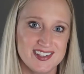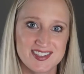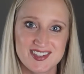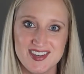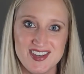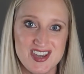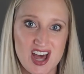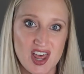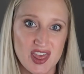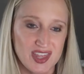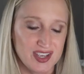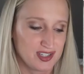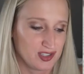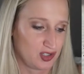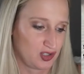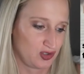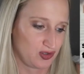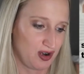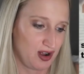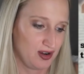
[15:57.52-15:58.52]
is nothing
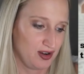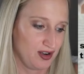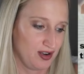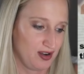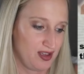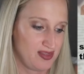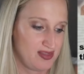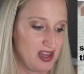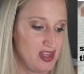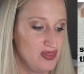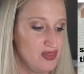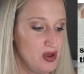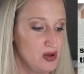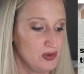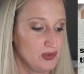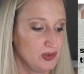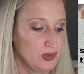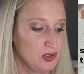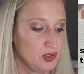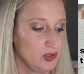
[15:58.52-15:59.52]
stronger than
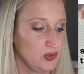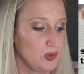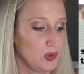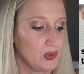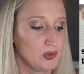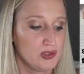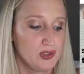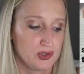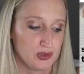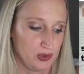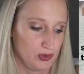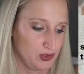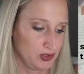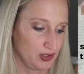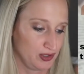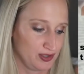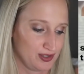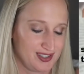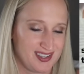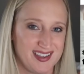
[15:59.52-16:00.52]
those two old
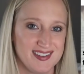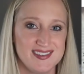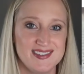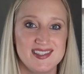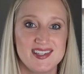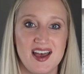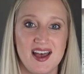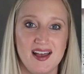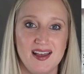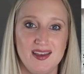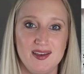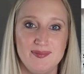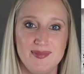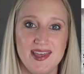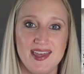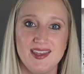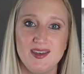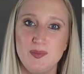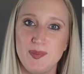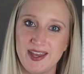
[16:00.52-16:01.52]
soldiers, time
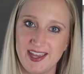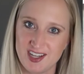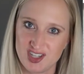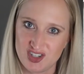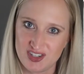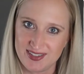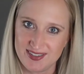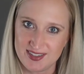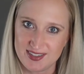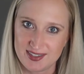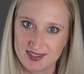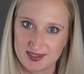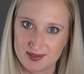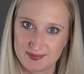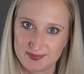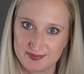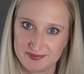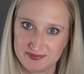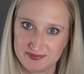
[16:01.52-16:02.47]
and patience.